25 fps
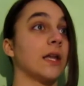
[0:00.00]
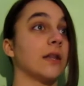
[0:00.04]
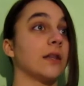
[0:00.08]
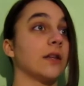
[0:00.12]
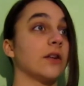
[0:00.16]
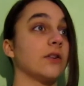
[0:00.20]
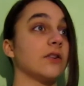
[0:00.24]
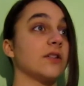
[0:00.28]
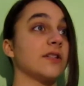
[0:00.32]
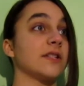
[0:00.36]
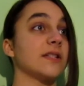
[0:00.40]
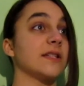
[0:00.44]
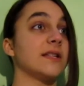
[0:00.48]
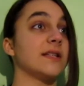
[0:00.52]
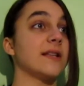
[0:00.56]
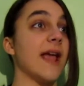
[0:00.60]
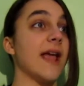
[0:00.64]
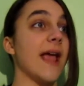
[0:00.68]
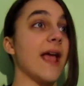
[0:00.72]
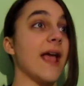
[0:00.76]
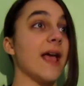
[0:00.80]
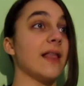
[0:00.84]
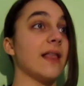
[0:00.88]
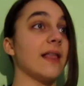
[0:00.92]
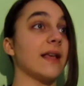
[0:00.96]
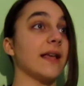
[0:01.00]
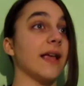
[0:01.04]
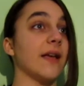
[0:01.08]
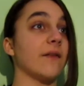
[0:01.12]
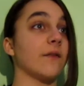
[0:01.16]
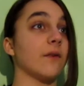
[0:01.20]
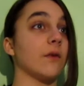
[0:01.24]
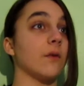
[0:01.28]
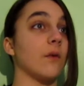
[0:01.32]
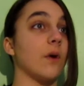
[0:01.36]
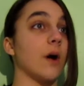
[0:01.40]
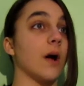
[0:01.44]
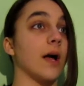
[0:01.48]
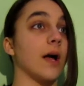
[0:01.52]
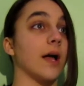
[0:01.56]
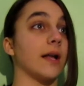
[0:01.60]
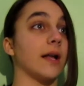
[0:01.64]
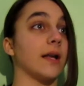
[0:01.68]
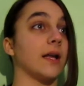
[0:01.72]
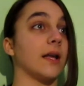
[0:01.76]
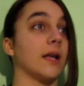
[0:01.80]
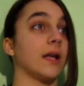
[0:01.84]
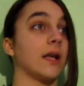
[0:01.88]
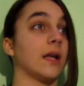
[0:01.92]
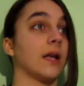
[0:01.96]
They're just nailing
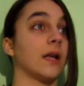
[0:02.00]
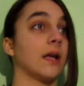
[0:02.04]
everyone!